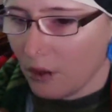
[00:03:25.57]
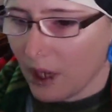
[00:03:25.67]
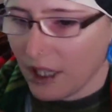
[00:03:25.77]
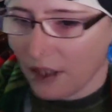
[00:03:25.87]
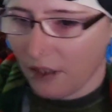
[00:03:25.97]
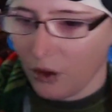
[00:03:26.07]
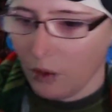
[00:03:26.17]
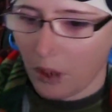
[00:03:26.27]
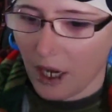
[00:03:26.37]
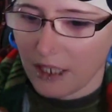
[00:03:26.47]
Rising
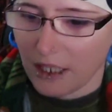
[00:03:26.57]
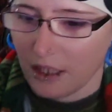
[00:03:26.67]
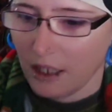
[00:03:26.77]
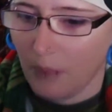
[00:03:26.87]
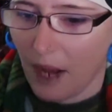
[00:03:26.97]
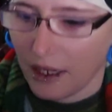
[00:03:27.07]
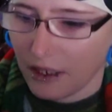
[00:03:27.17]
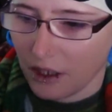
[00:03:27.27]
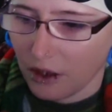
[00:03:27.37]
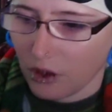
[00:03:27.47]
food prices
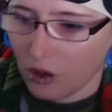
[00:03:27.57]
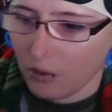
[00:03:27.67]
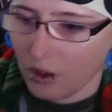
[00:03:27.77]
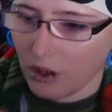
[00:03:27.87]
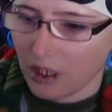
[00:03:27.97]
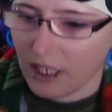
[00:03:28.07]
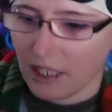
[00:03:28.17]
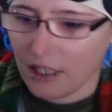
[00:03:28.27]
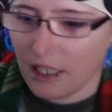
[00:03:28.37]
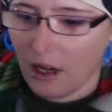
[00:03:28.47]
impacting consumers.
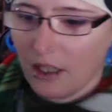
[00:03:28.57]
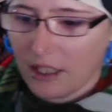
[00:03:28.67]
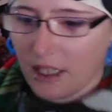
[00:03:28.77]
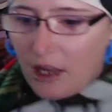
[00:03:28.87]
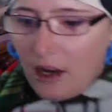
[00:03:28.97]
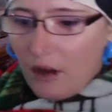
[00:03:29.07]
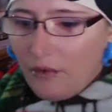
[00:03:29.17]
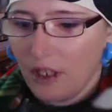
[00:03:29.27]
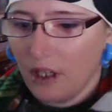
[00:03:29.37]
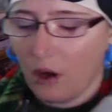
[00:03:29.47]
Since the onset
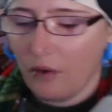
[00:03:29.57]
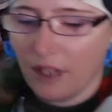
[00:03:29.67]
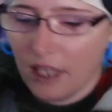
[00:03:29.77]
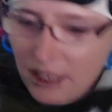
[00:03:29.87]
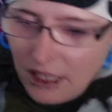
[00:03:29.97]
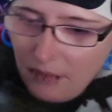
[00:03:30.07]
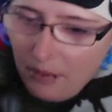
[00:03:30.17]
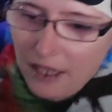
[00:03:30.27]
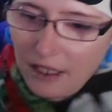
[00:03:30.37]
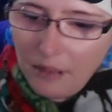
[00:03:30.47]
of the COVID-19
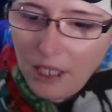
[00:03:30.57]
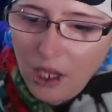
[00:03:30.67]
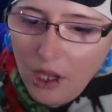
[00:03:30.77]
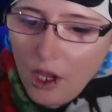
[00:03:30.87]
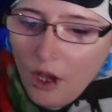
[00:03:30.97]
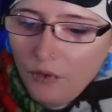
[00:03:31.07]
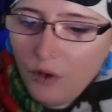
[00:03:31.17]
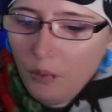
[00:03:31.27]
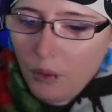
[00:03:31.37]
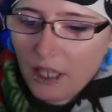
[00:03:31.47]
pandemic,
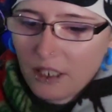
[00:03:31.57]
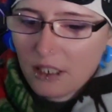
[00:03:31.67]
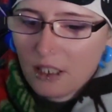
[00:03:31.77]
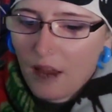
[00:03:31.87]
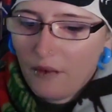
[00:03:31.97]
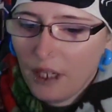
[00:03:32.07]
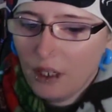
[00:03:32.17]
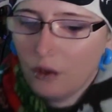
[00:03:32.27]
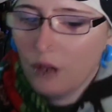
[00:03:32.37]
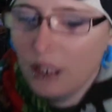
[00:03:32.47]
food prices have
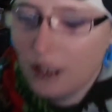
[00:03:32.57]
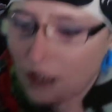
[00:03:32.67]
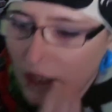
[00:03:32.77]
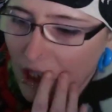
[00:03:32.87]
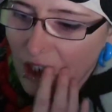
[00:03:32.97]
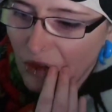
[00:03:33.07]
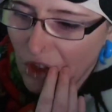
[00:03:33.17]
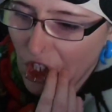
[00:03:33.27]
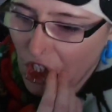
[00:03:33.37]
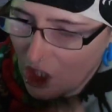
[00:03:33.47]
increased
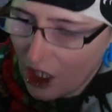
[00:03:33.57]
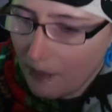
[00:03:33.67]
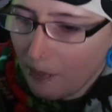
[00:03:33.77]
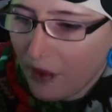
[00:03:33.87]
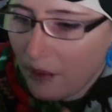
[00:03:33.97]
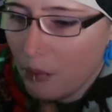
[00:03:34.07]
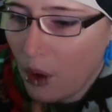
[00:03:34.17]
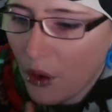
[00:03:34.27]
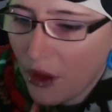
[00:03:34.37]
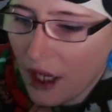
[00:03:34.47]
significantly,
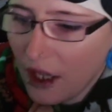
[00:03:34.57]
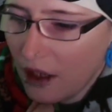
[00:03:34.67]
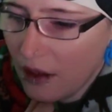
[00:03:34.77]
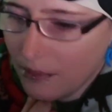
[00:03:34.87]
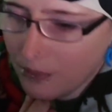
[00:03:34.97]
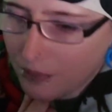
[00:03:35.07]
both in